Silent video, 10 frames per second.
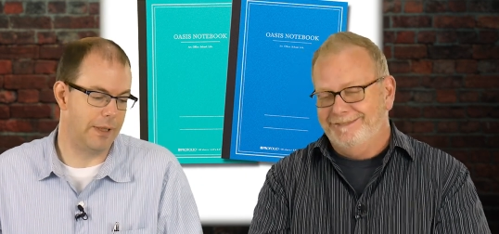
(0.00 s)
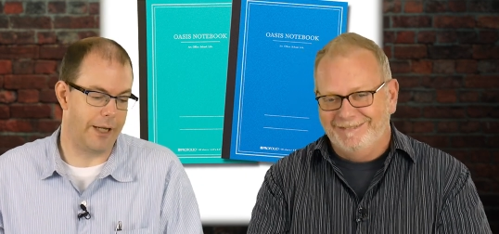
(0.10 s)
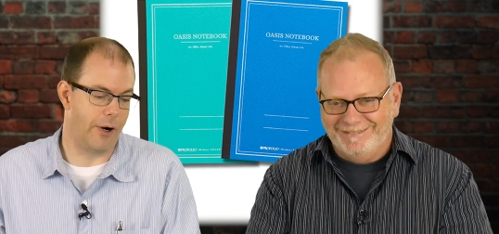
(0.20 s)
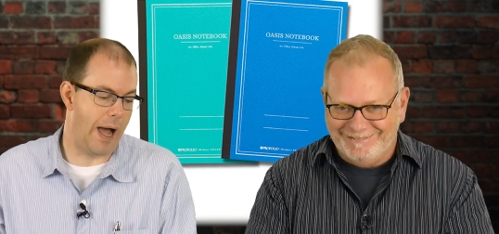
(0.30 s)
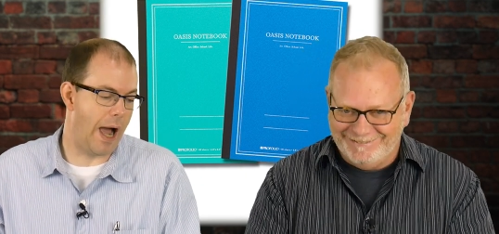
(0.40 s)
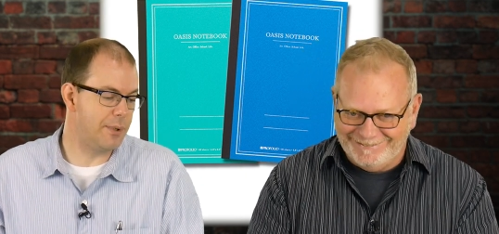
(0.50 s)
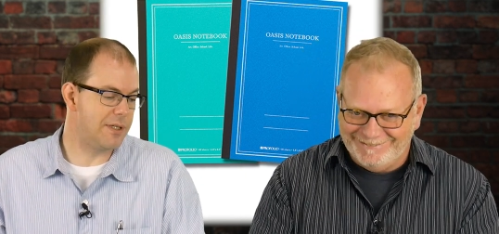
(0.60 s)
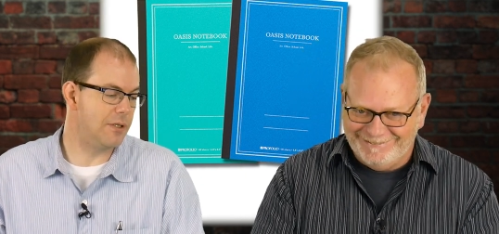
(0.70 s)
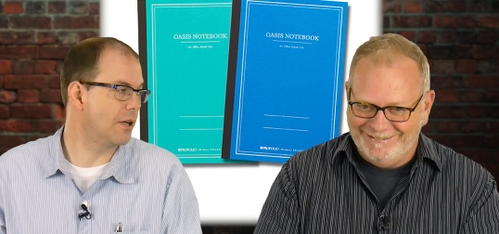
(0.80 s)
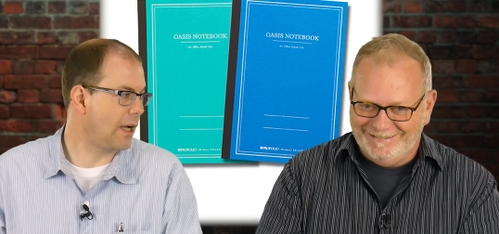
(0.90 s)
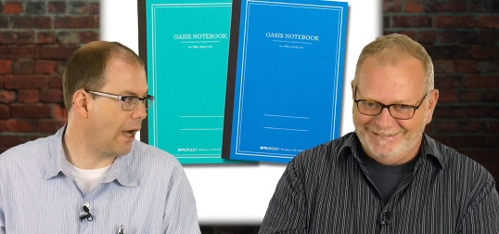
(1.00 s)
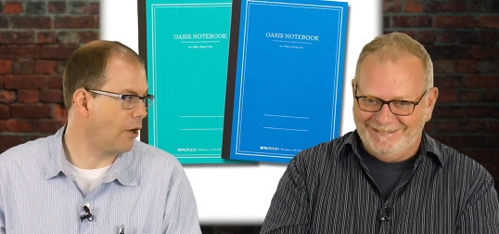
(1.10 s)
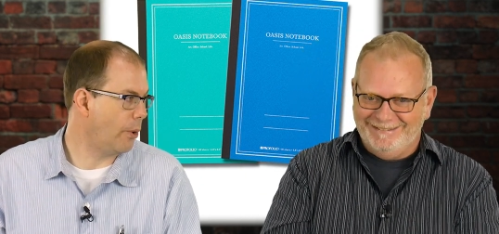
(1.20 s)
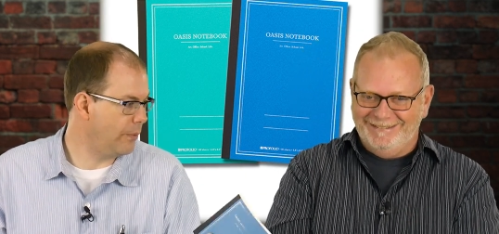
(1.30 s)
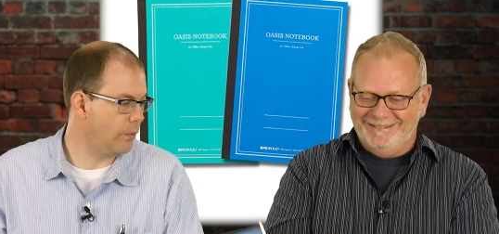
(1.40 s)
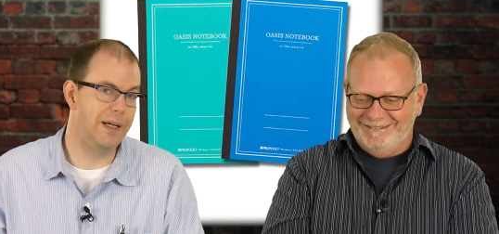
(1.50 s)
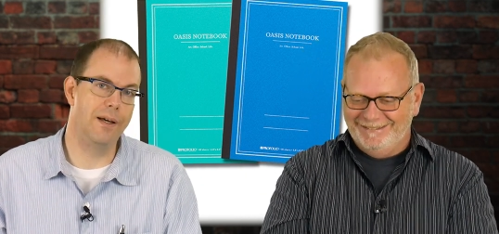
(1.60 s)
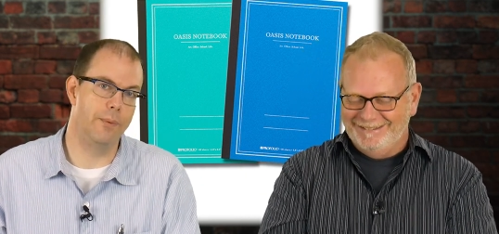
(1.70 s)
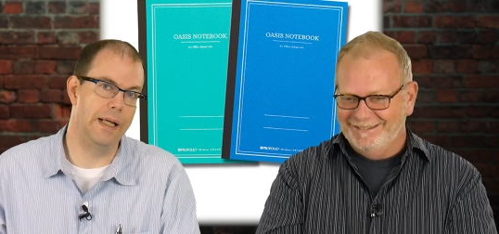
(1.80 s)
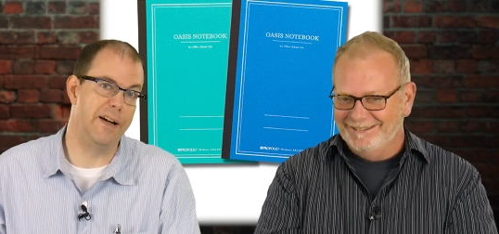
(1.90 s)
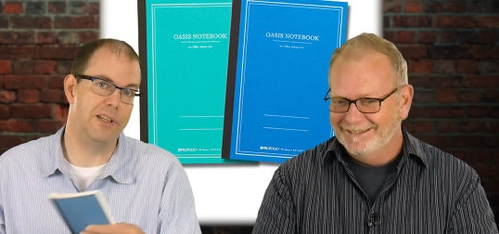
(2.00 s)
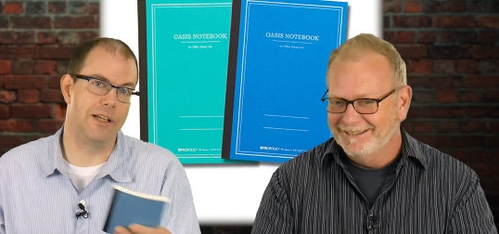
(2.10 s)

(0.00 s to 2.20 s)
Speaker 1: don't. I was in Chicago, and we get everything in